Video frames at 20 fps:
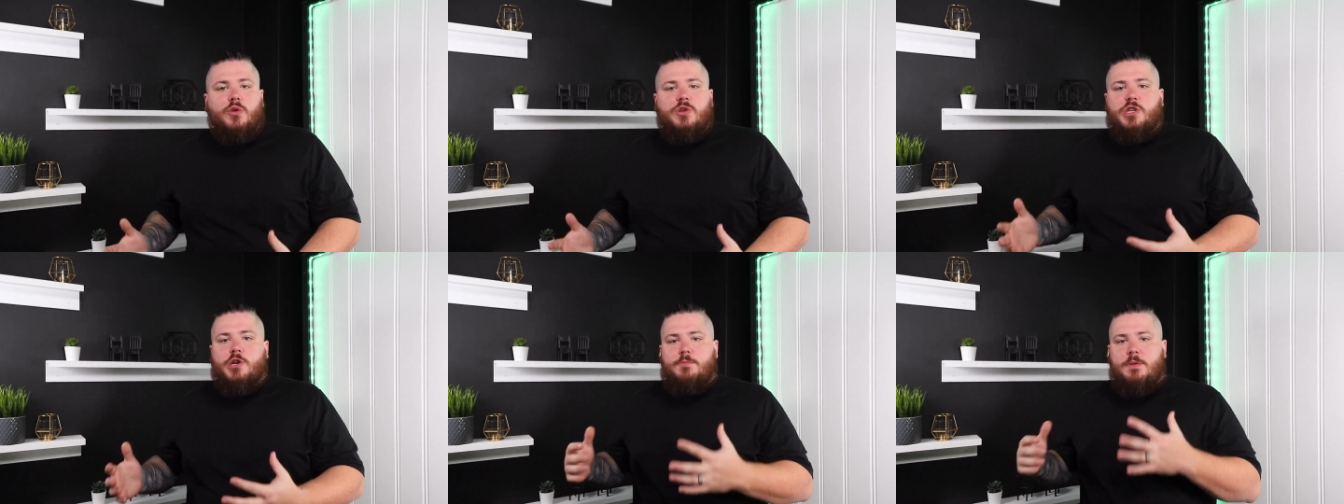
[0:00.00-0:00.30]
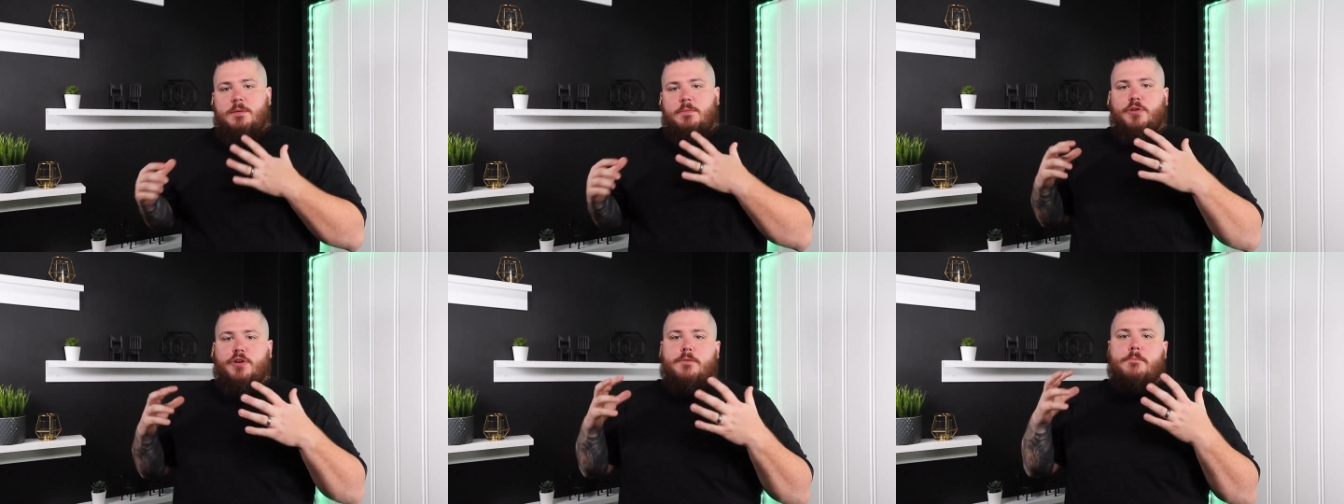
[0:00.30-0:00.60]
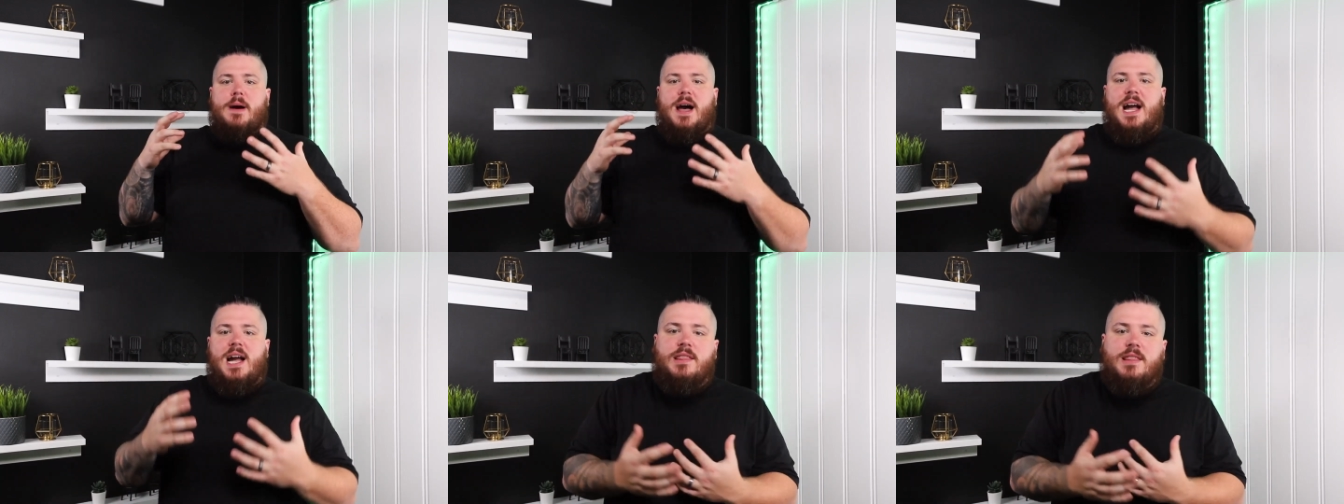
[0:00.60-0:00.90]
so people are
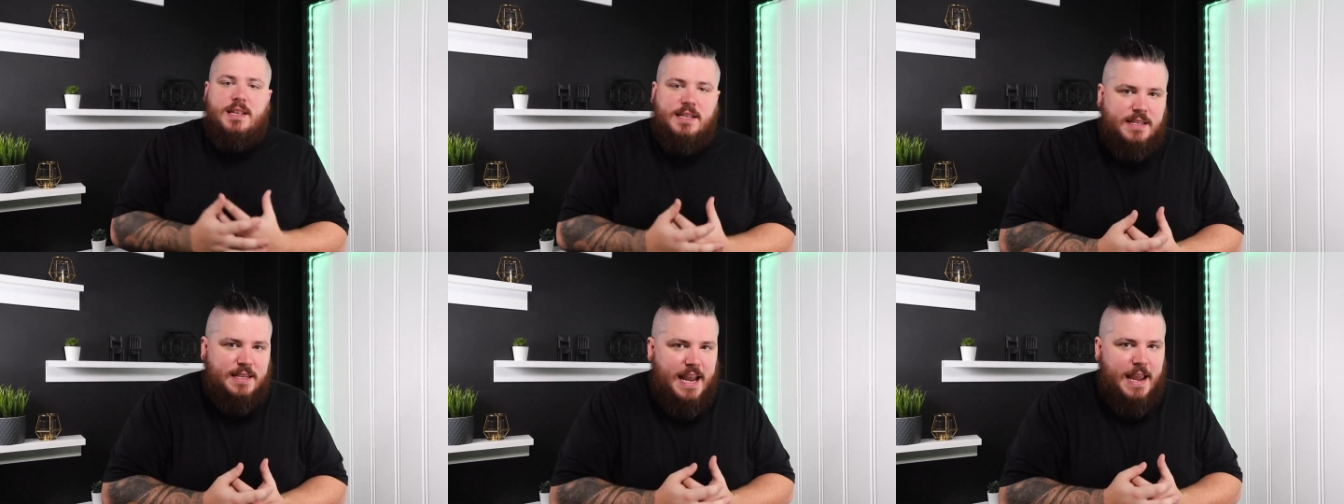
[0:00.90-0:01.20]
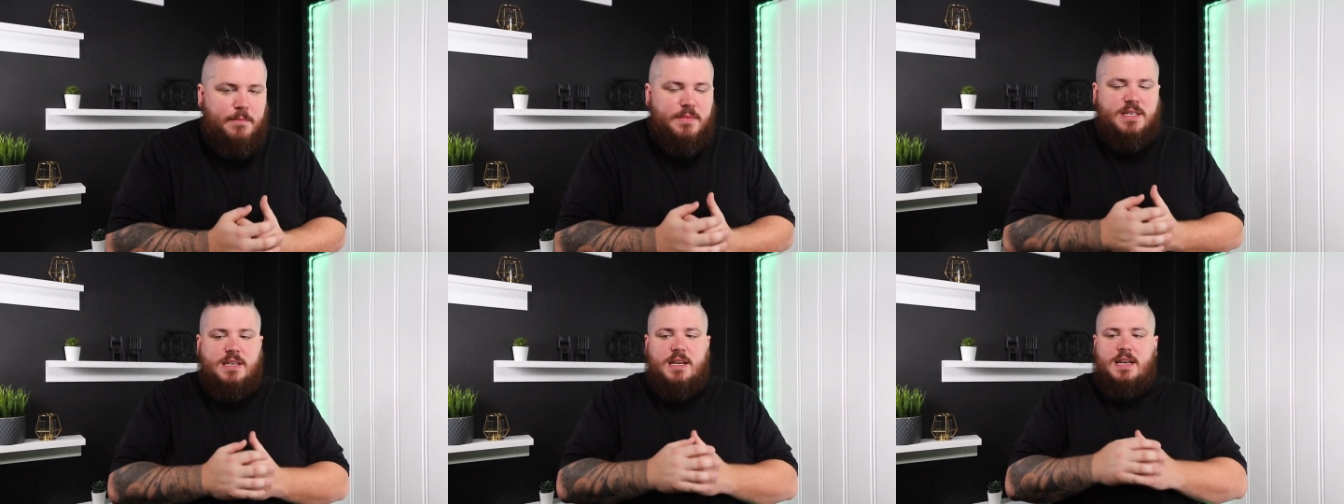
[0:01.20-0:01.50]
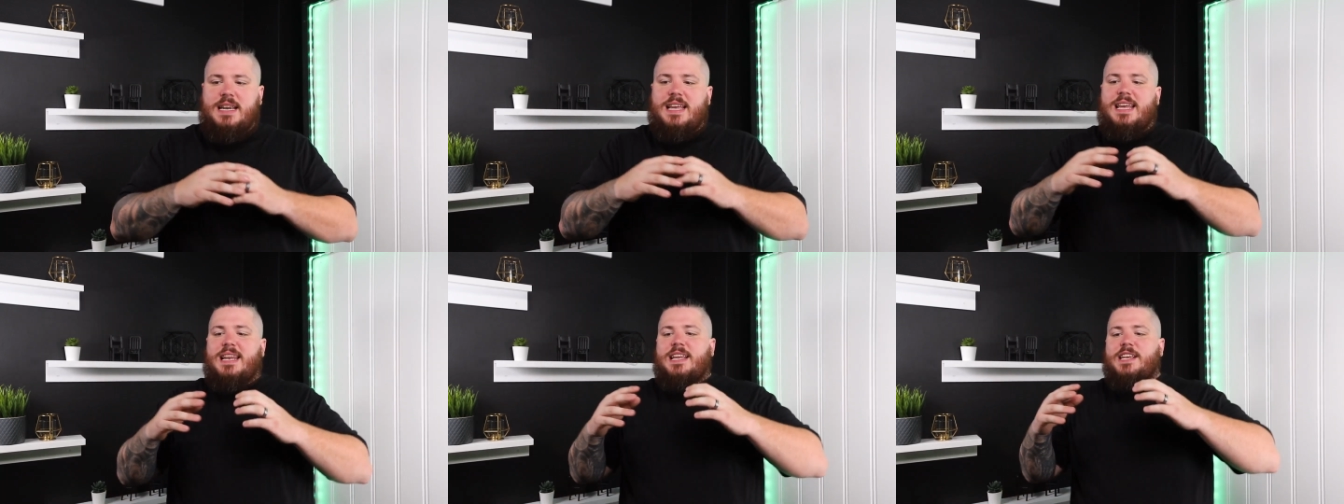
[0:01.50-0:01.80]
buying things on
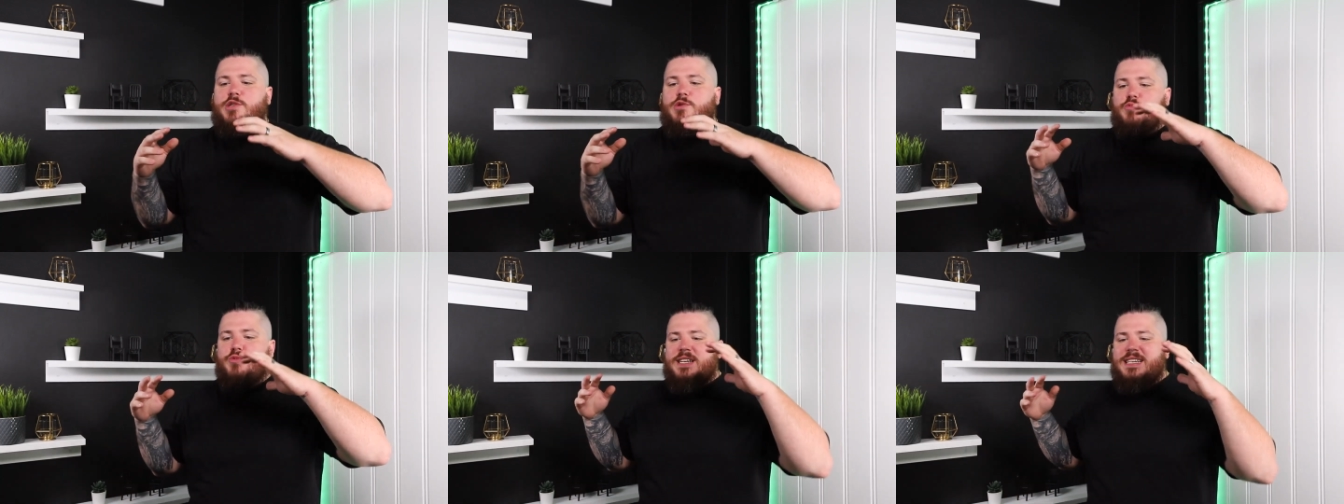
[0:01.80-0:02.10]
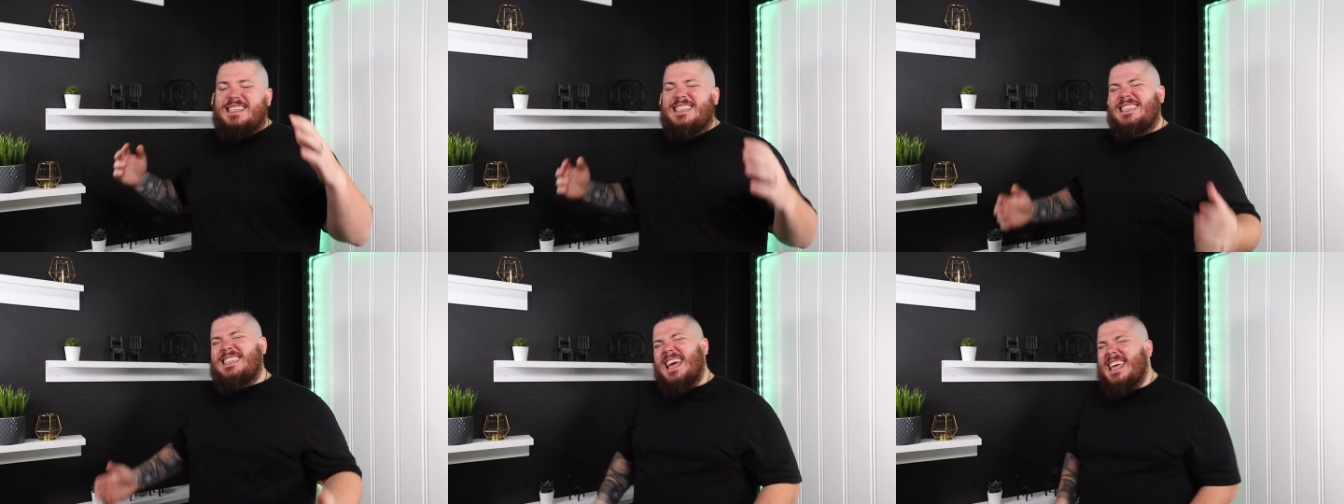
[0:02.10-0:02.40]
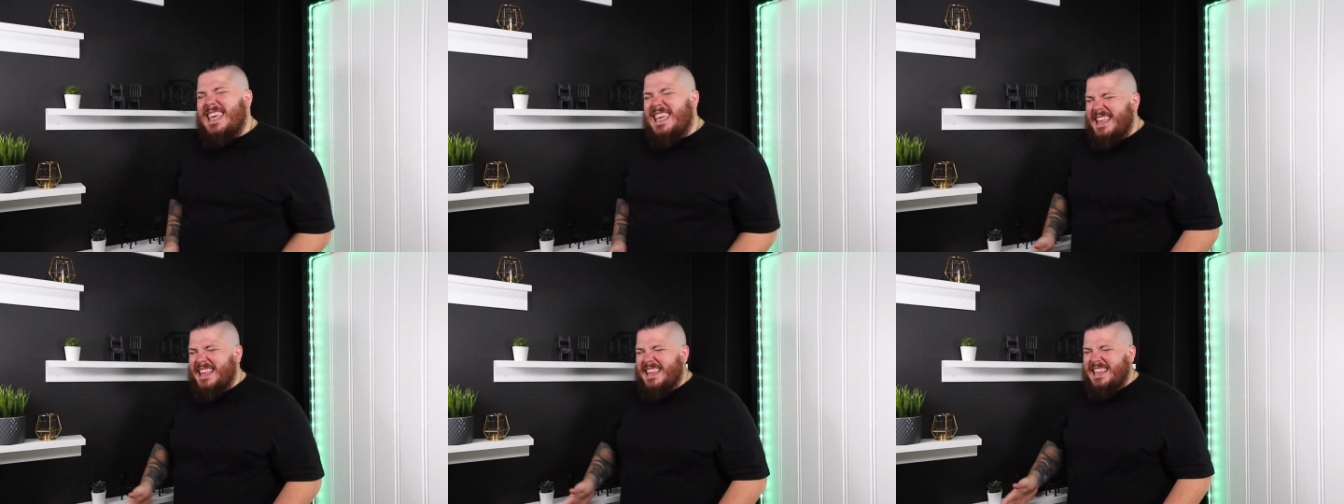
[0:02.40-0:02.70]
Amazon. It is
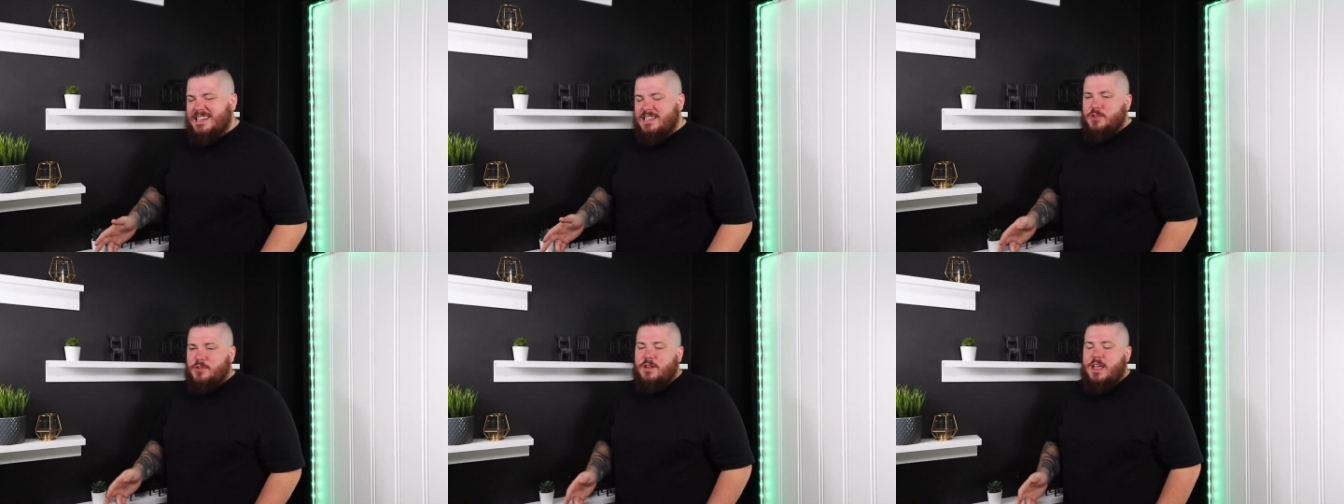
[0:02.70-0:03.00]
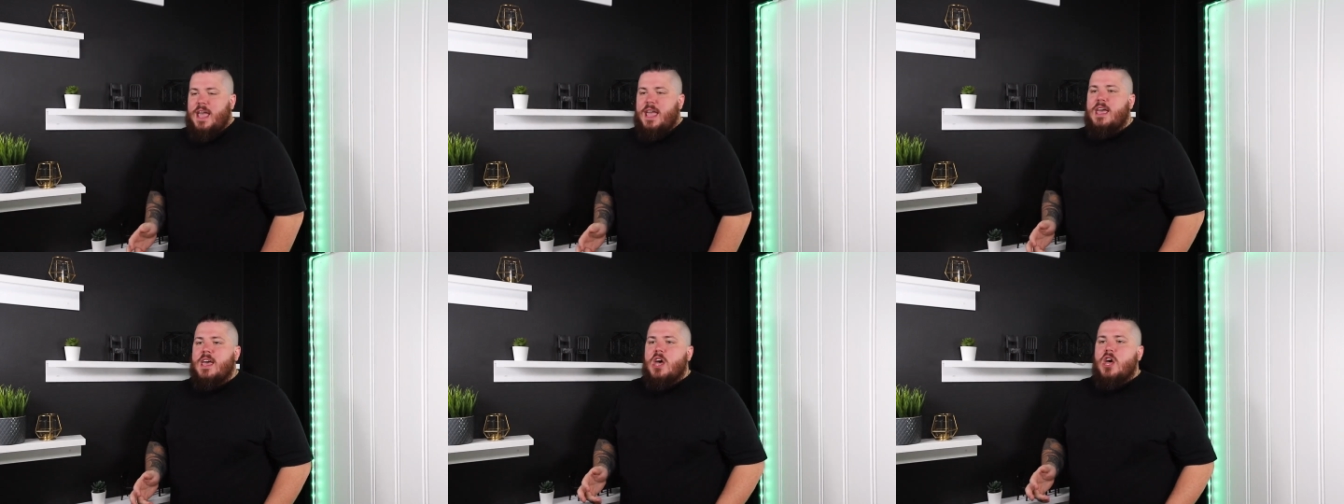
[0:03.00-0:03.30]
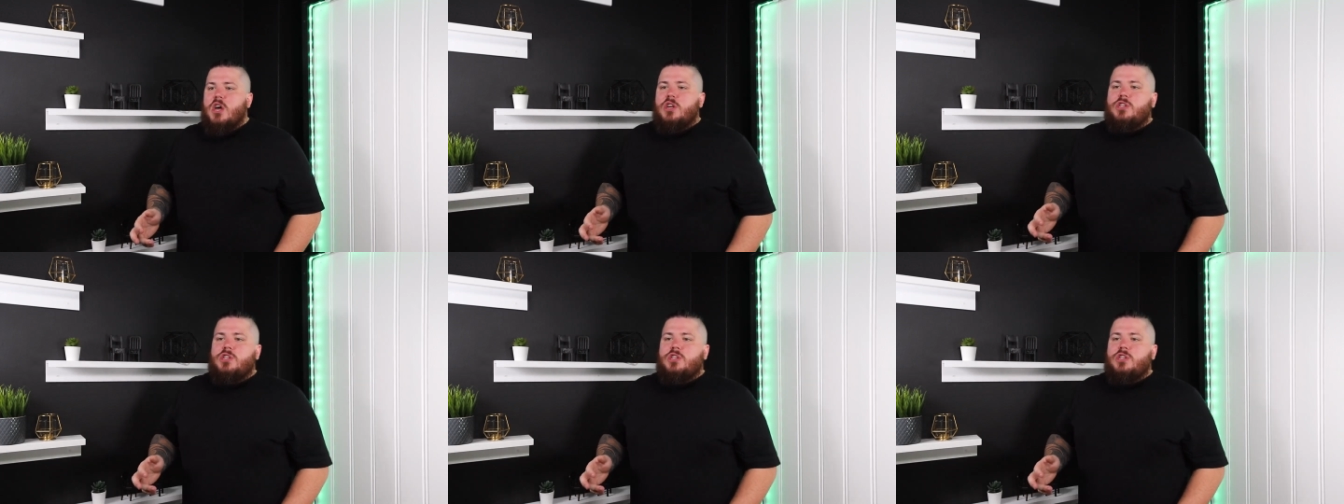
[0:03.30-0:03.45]
ridiculous, okay?